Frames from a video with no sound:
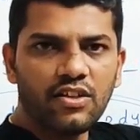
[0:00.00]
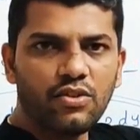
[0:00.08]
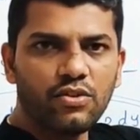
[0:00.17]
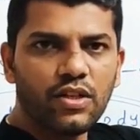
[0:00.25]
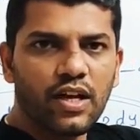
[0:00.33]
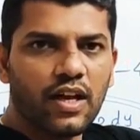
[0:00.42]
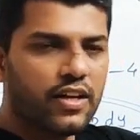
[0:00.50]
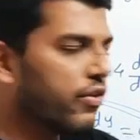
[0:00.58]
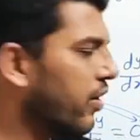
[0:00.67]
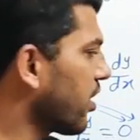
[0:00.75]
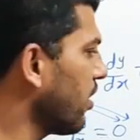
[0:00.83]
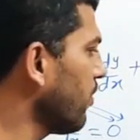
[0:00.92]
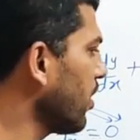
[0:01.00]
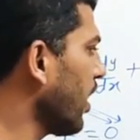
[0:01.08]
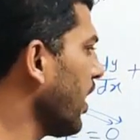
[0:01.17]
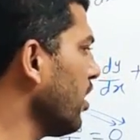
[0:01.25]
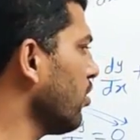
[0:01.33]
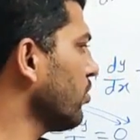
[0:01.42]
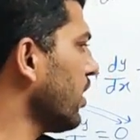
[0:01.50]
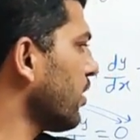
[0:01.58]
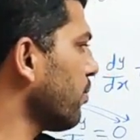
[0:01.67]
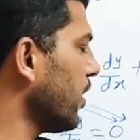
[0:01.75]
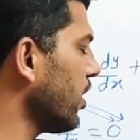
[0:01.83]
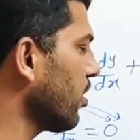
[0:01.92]
to the, you are giving a height to
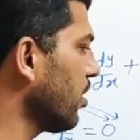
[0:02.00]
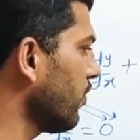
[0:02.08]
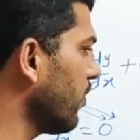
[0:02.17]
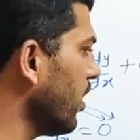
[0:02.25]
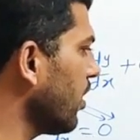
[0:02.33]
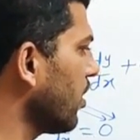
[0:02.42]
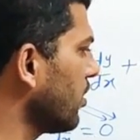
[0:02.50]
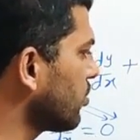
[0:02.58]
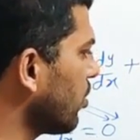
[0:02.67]
that particular vehicle,